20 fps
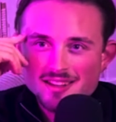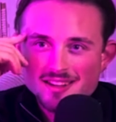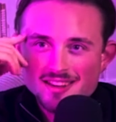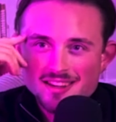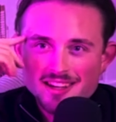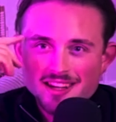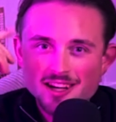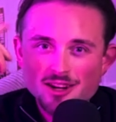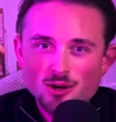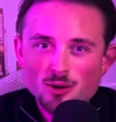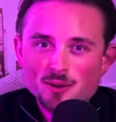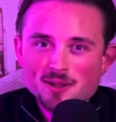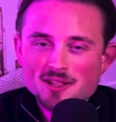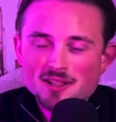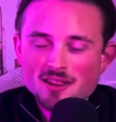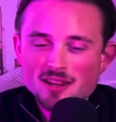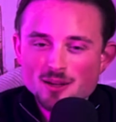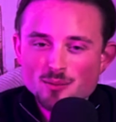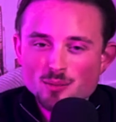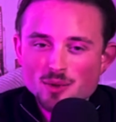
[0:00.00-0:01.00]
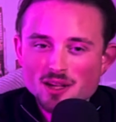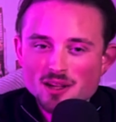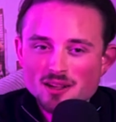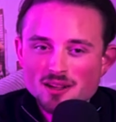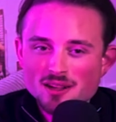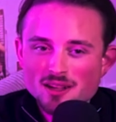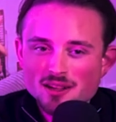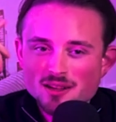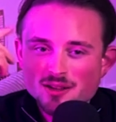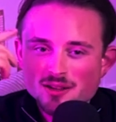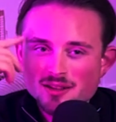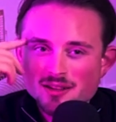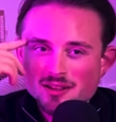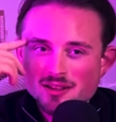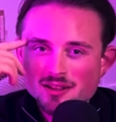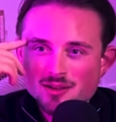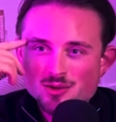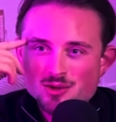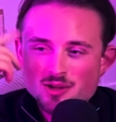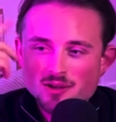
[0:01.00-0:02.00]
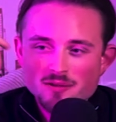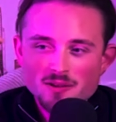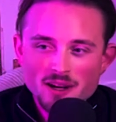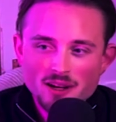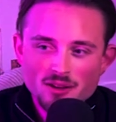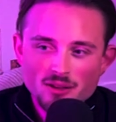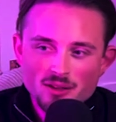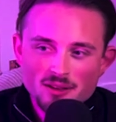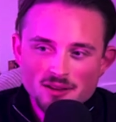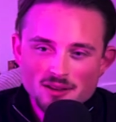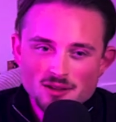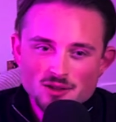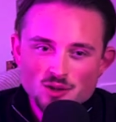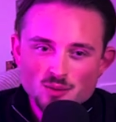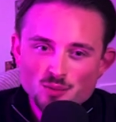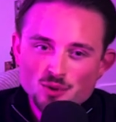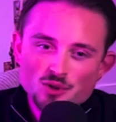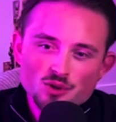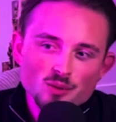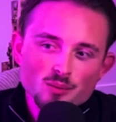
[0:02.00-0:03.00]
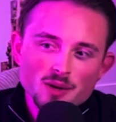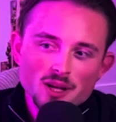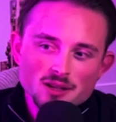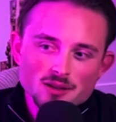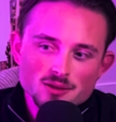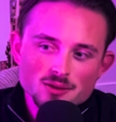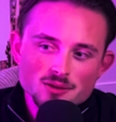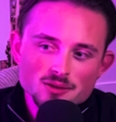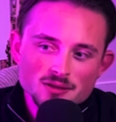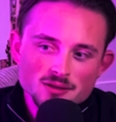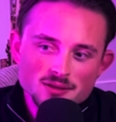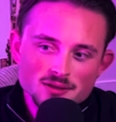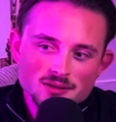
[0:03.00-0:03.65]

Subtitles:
yeah, always think big. Like you can achieve anything that you put your mind to.